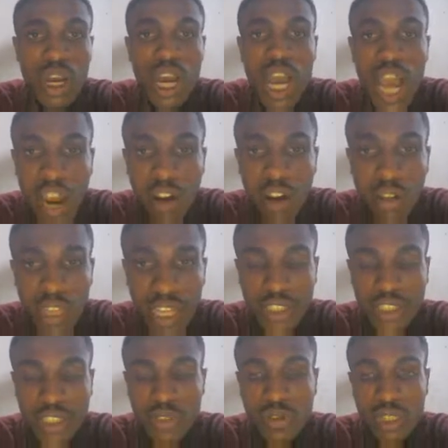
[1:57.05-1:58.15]
how large
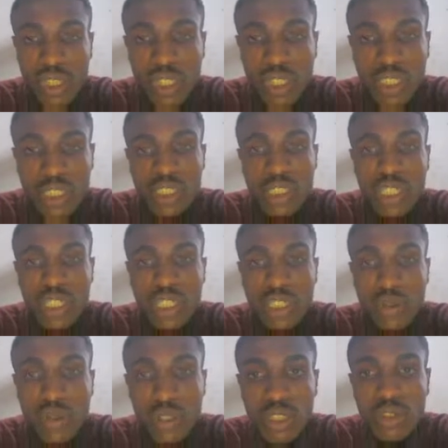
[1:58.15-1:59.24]
this country is, and to
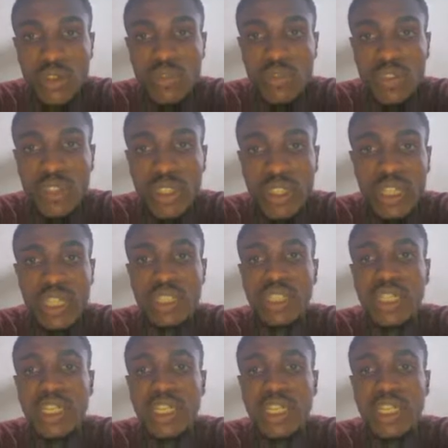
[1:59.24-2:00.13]
think of it that